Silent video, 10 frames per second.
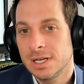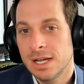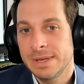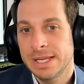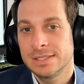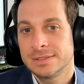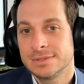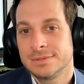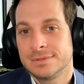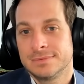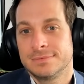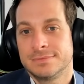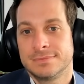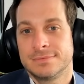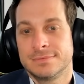I mean,
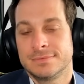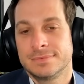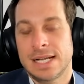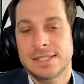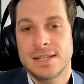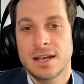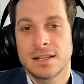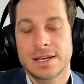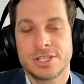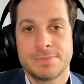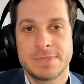that's not a lot of gym